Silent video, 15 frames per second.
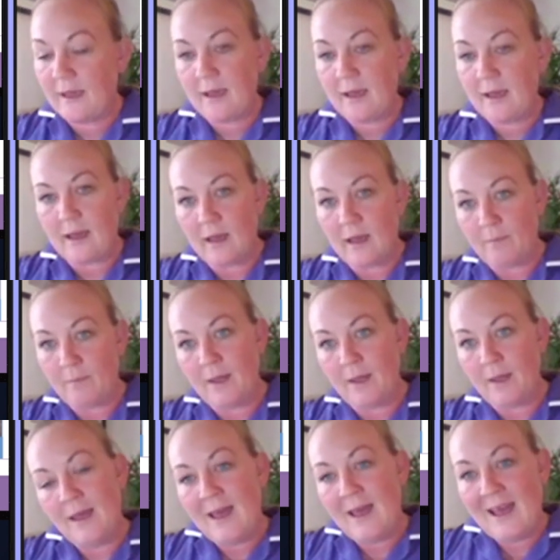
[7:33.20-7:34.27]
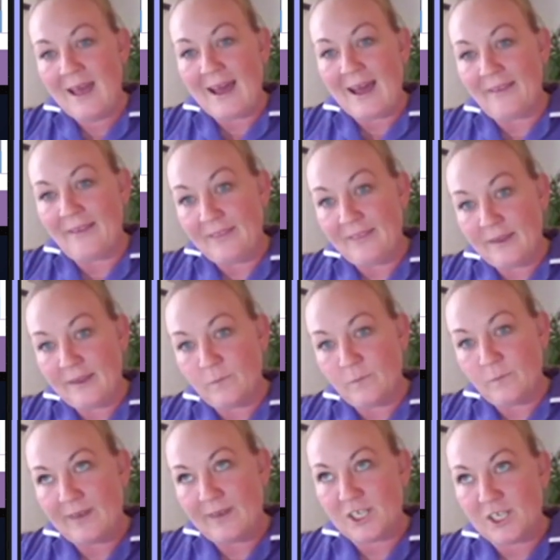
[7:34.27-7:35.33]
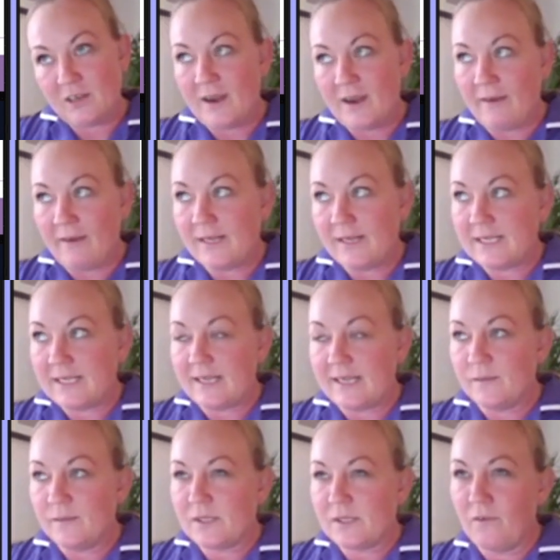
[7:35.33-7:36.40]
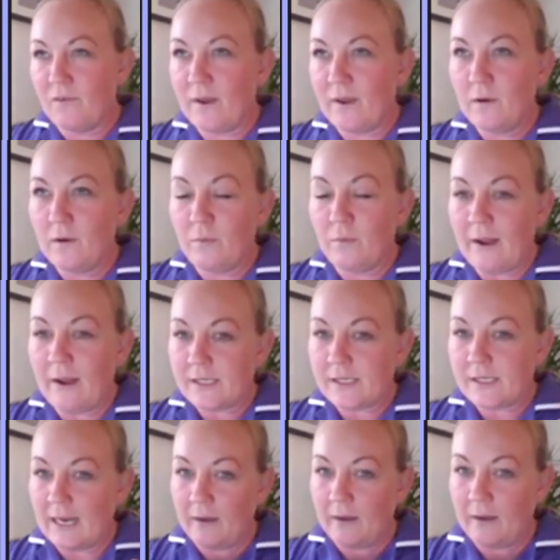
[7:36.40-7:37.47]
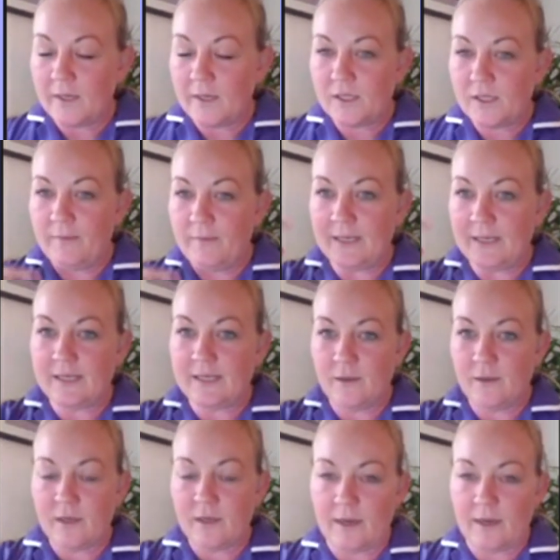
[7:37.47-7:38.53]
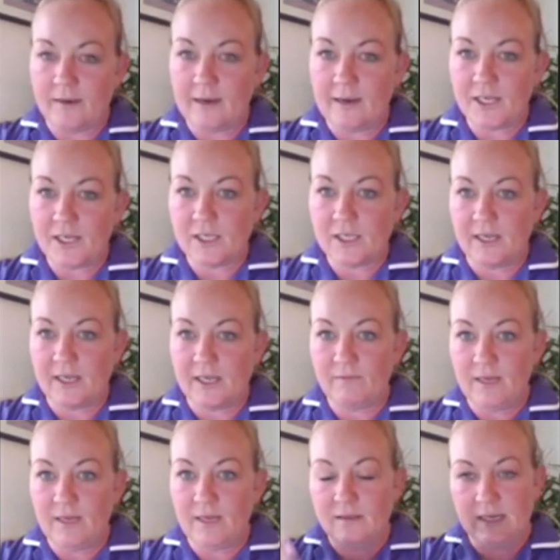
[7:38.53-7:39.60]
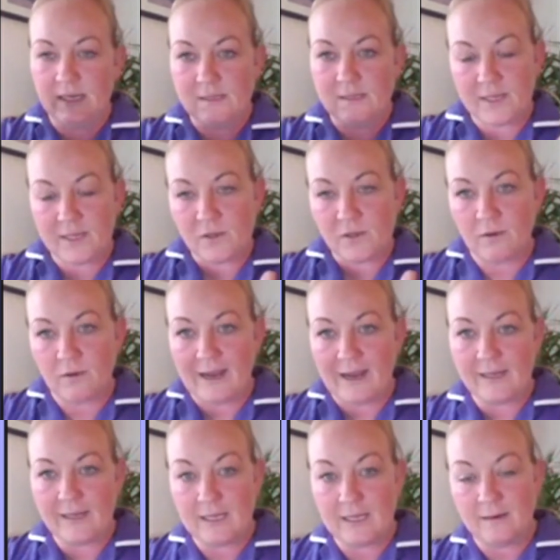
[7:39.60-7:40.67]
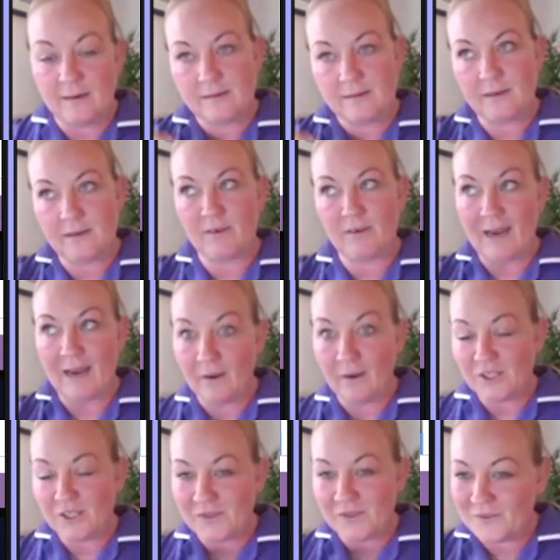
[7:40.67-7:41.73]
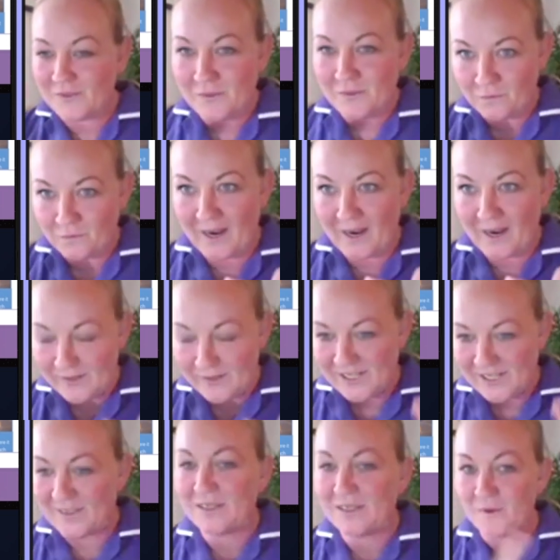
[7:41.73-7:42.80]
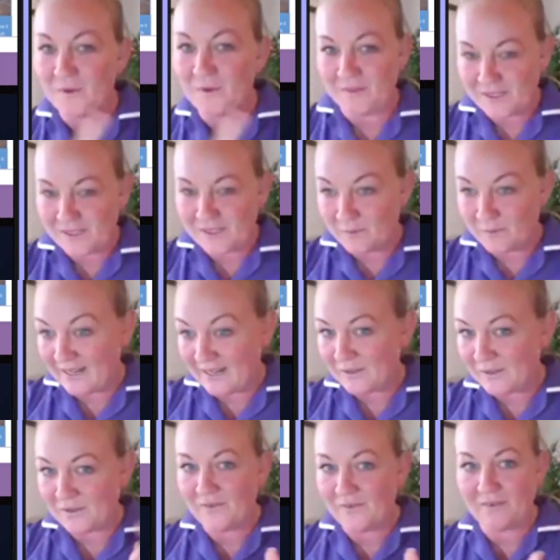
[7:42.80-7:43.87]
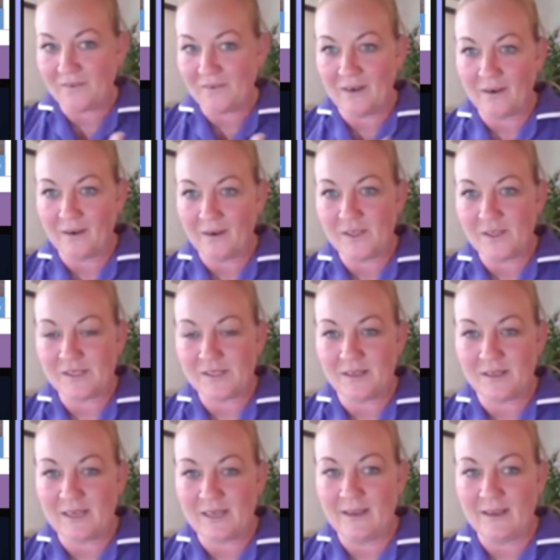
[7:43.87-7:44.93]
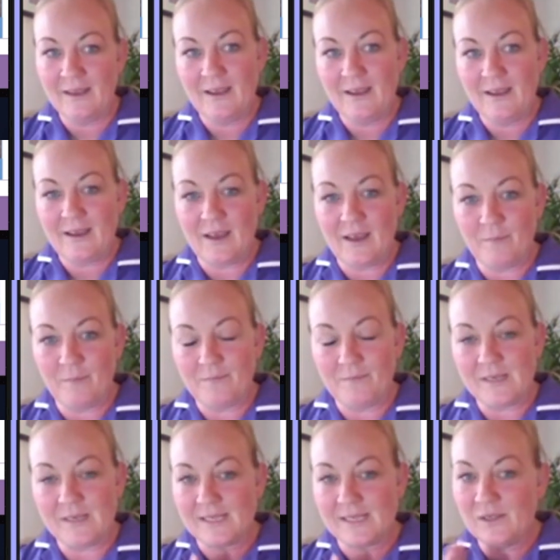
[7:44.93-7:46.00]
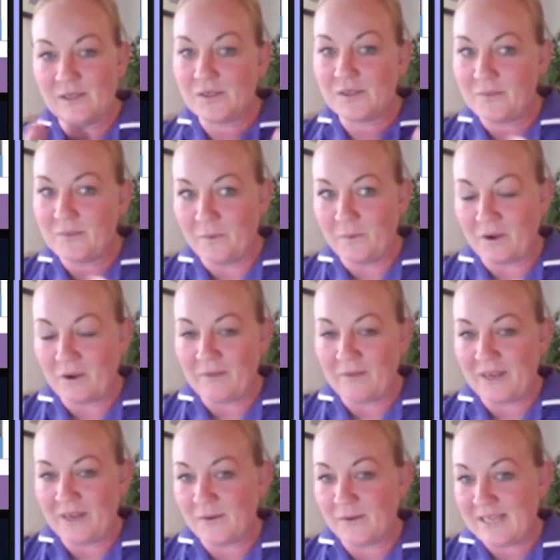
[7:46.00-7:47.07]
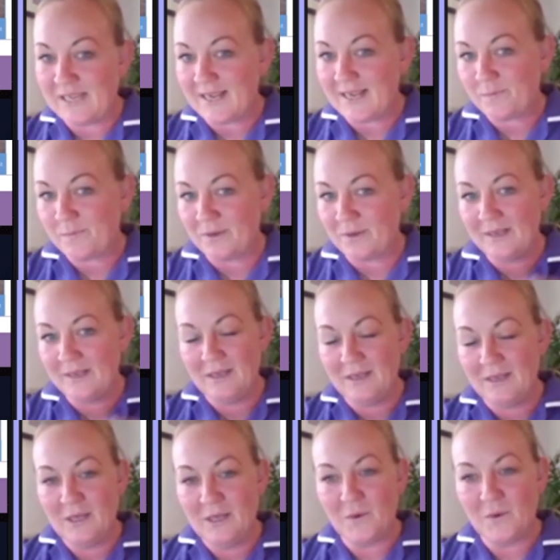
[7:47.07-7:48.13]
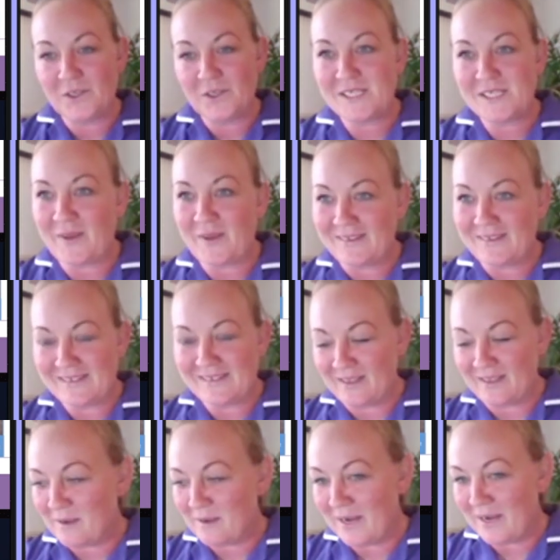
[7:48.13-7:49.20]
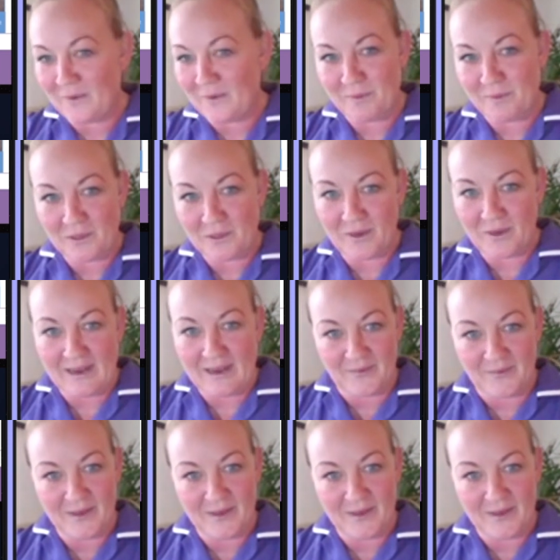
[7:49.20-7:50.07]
We've actually got on our internet some software called Browse Aloud, which means that you can actually read these pictorial guides in different languages, which is why I was interested with the subtitles for different languages earlier, because that's not something we've got in the videos yet, but watch this space, that might well be coming now.